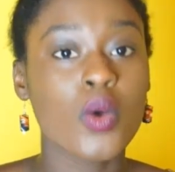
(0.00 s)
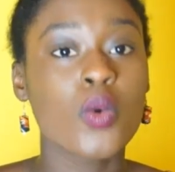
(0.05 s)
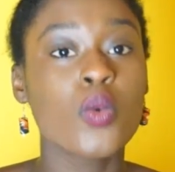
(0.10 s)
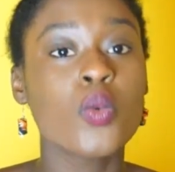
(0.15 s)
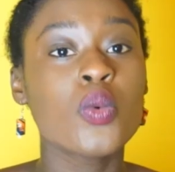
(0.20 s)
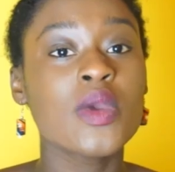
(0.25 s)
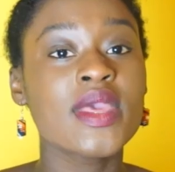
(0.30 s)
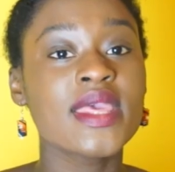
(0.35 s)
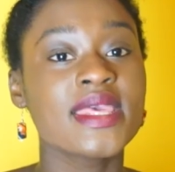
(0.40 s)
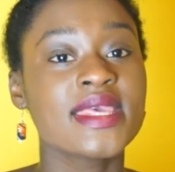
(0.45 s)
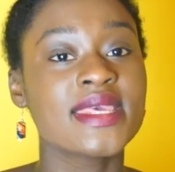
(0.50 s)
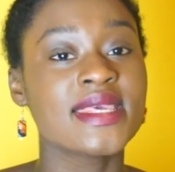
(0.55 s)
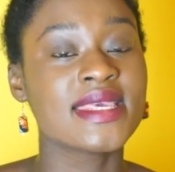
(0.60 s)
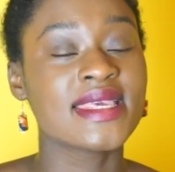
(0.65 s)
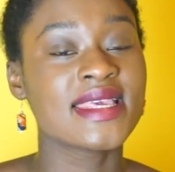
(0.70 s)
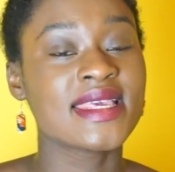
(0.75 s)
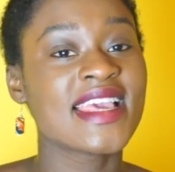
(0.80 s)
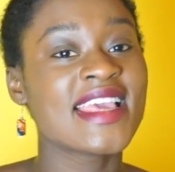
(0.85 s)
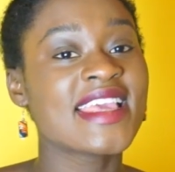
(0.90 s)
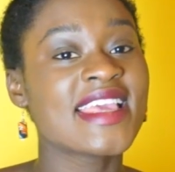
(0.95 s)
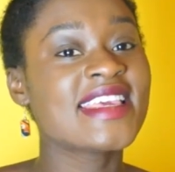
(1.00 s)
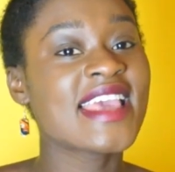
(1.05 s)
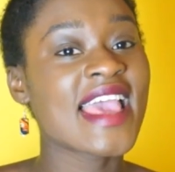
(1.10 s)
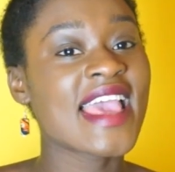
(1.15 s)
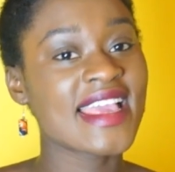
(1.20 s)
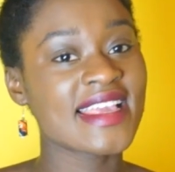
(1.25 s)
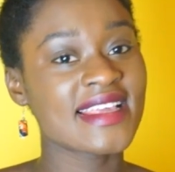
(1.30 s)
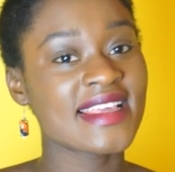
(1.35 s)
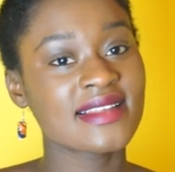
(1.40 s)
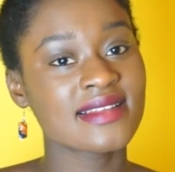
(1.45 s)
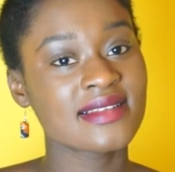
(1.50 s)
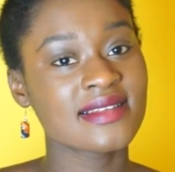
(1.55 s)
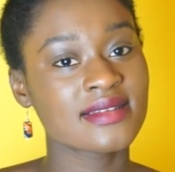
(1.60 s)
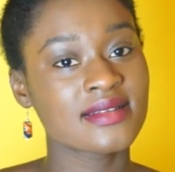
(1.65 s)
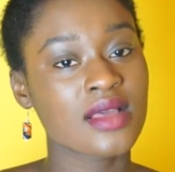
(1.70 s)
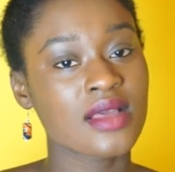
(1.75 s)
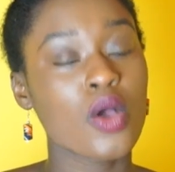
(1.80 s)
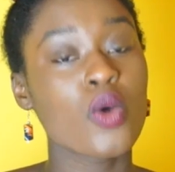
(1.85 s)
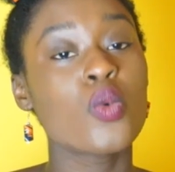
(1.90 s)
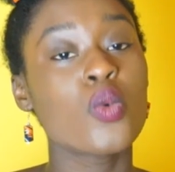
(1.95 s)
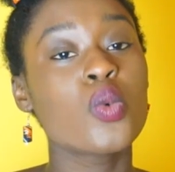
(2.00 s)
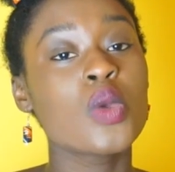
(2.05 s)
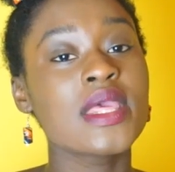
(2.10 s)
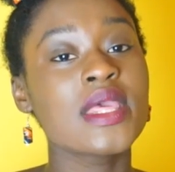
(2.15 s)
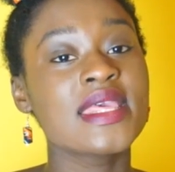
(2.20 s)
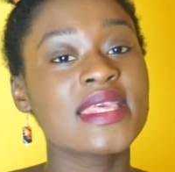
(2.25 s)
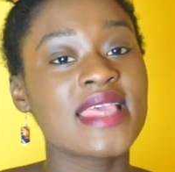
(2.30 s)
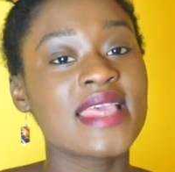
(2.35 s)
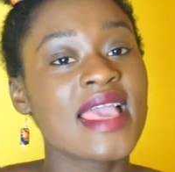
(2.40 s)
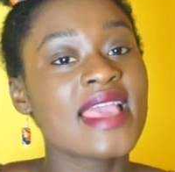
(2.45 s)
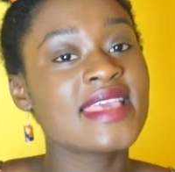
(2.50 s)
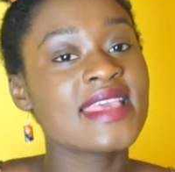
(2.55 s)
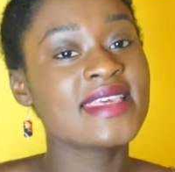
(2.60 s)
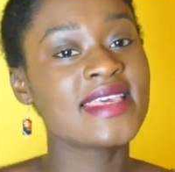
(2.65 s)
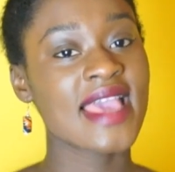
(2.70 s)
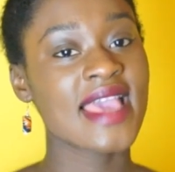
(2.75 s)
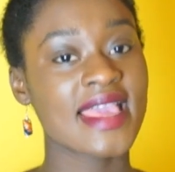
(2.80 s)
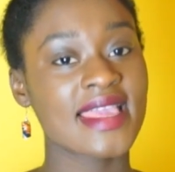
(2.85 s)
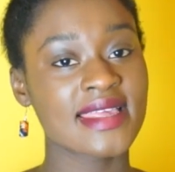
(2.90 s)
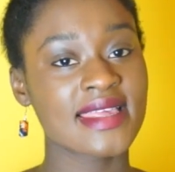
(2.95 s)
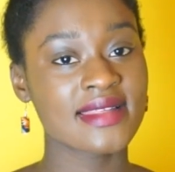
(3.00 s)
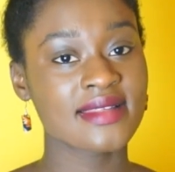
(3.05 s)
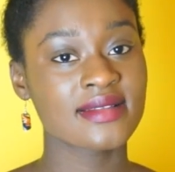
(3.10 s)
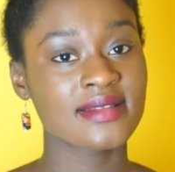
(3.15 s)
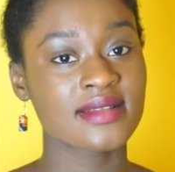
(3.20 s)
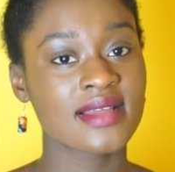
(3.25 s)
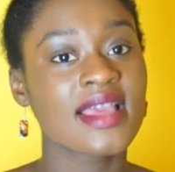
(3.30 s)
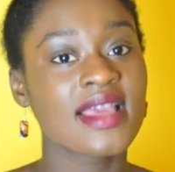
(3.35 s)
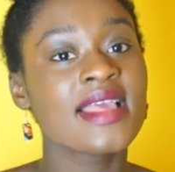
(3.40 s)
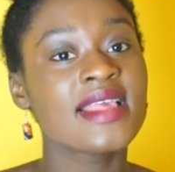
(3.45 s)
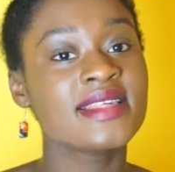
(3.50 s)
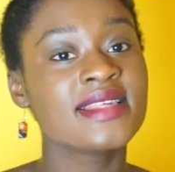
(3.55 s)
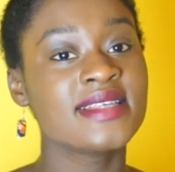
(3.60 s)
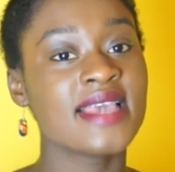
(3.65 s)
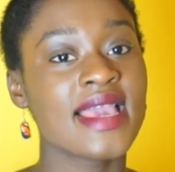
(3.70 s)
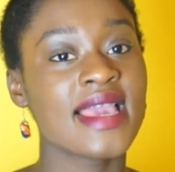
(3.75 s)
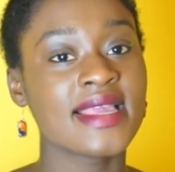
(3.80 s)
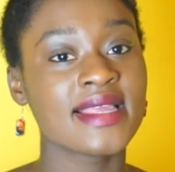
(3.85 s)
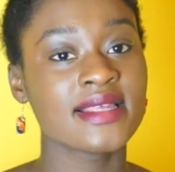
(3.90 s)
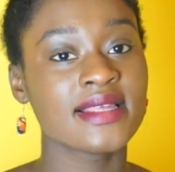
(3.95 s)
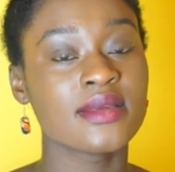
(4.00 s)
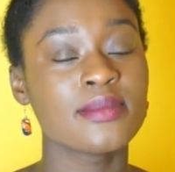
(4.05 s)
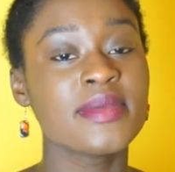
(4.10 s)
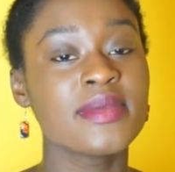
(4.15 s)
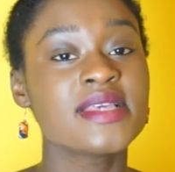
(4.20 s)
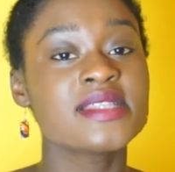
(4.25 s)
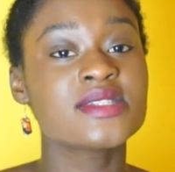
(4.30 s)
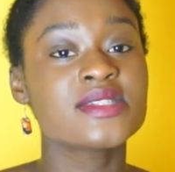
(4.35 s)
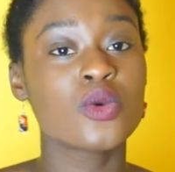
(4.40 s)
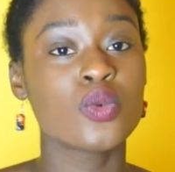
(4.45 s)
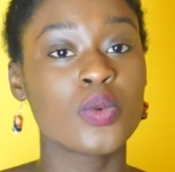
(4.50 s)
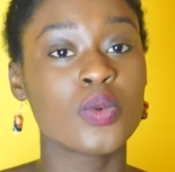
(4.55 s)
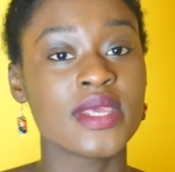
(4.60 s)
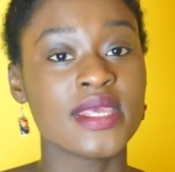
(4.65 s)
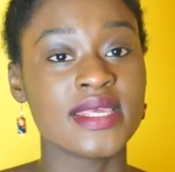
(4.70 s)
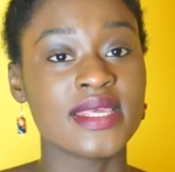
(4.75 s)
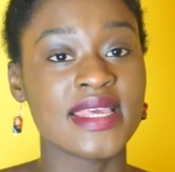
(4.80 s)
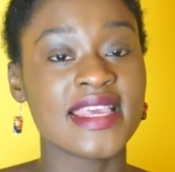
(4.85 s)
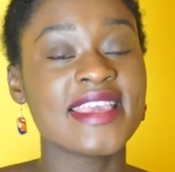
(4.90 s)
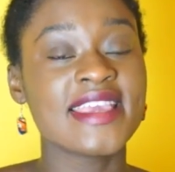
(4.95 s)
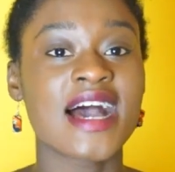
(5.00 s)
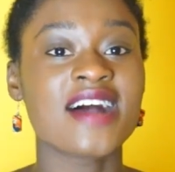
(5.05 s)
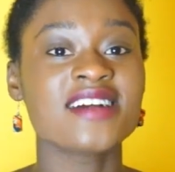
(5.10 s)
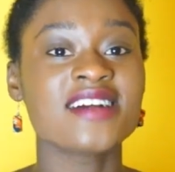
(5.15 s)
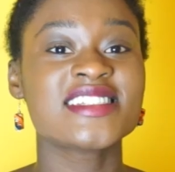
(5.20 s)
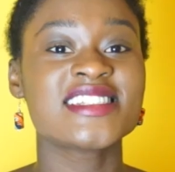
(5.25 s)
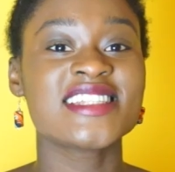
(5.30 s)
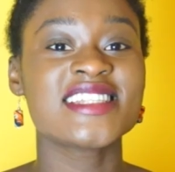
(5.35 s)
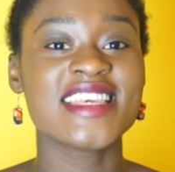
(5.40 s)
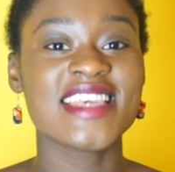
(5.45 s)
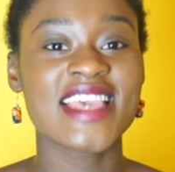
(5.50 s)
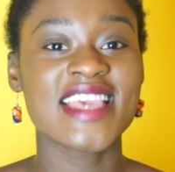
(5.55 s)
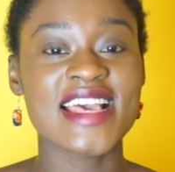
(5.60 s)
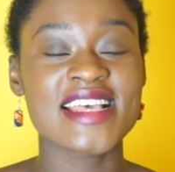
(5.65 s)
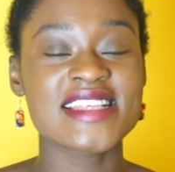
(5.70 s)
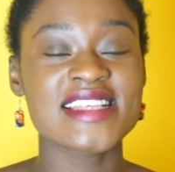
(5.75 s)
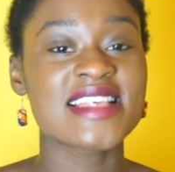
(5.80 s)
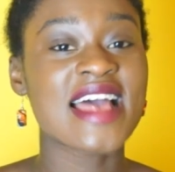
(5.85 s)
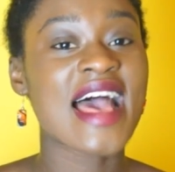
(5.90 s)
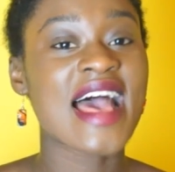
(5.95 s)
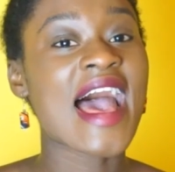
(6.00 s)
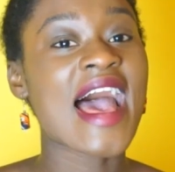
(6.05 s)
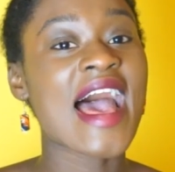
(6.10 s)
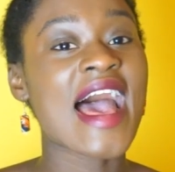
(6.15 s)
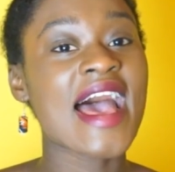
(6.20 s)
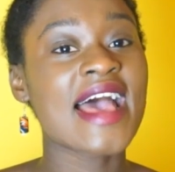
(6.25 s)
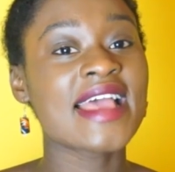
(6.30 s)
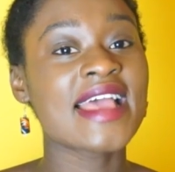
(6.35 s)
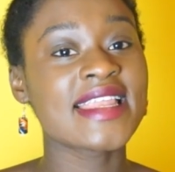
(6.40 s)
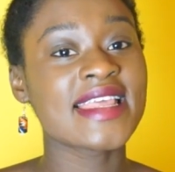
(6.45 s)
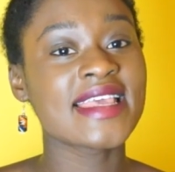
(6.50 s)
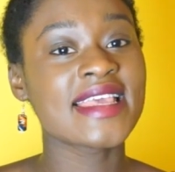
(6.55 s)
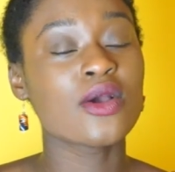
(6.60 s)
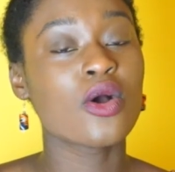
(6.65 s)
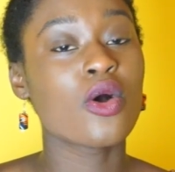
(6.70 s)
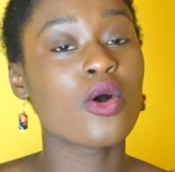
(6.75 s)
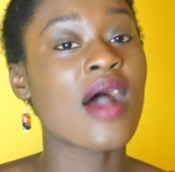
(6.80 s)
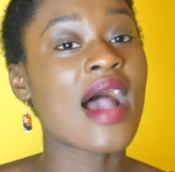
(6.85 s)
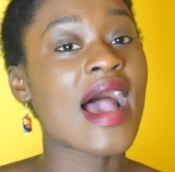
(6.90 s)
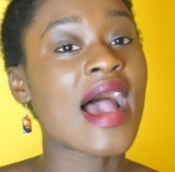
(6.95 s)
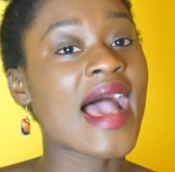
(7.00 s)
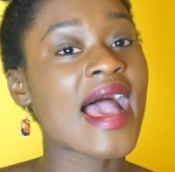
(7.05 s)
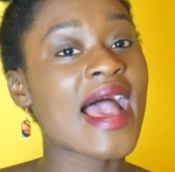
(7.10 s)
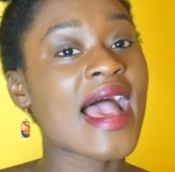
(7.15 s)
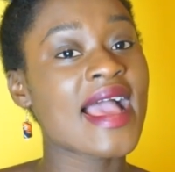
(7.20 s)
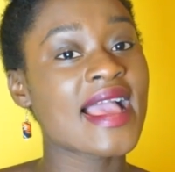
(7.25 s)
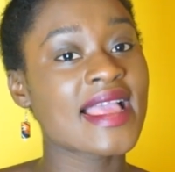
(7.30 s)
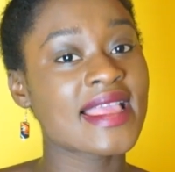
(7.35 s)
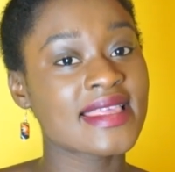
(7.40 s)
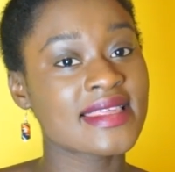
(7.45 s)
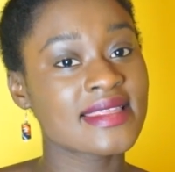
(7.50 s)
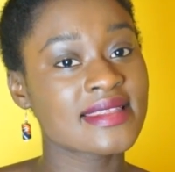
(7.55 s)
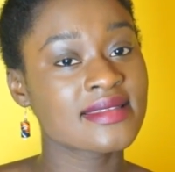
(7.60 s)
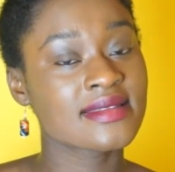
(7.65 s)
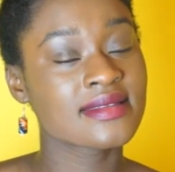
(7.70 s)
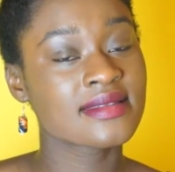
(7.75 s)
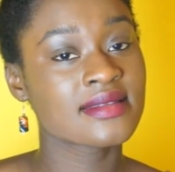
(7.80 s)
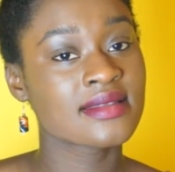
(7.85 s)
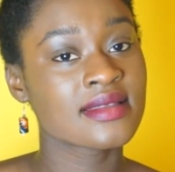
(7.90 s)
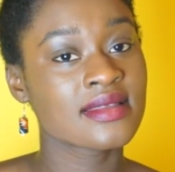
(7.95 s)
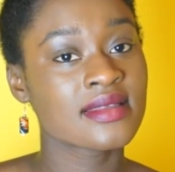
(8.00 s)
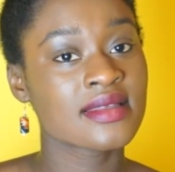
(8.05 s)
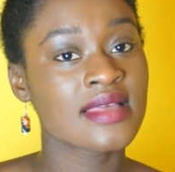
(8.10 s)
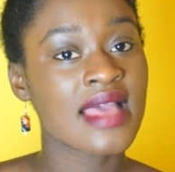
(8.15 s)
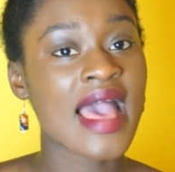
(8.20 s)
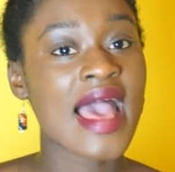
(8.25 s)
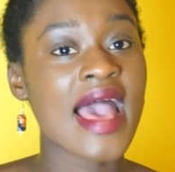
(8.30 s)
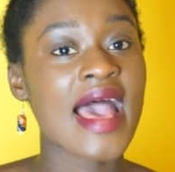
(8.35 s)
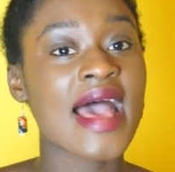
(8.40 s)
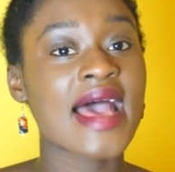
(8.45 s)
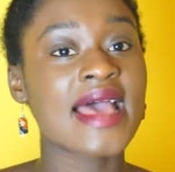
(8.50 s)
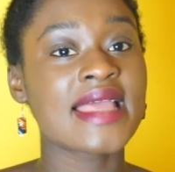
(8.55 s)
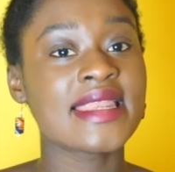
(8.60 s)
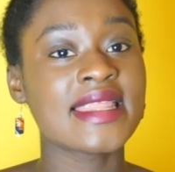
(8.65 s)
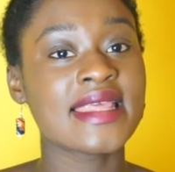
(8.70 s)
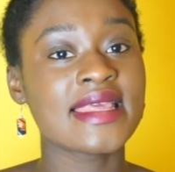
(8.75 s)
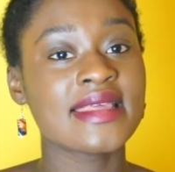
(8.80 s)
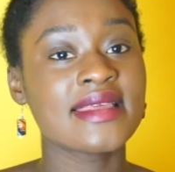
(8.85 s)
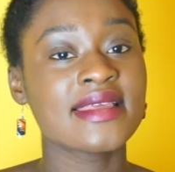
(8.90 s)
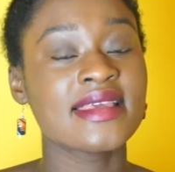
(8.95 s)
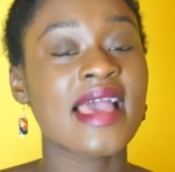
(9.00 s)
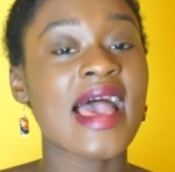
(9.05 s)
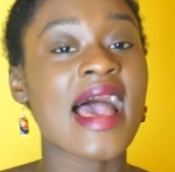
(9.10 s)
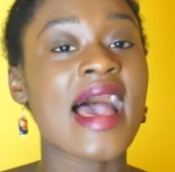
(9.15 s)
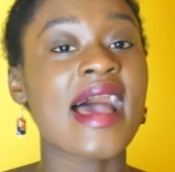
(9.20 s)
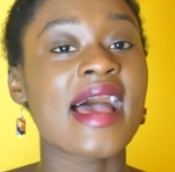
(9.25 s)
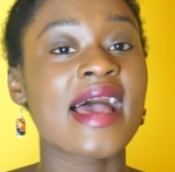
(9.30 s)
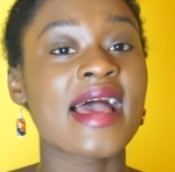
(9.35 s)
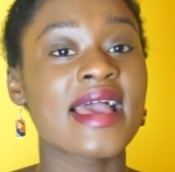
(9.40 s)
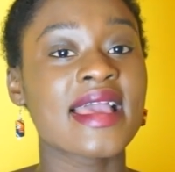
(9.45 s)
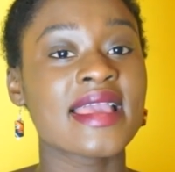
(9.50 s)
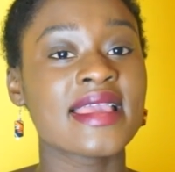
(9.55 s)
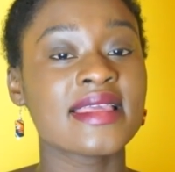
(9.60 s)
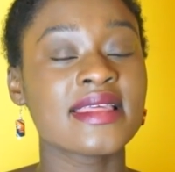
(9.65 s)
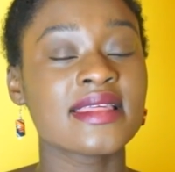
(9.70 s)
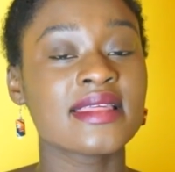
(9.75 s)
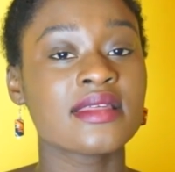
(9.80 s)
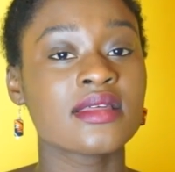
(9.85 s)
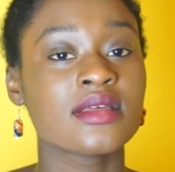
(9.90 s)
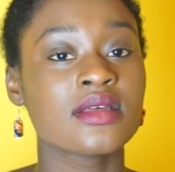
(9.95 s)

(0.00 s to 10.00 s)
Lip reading: We, yang, we, yang, yang means we. You have to say yes, Aane or Aine, Aane, Aine.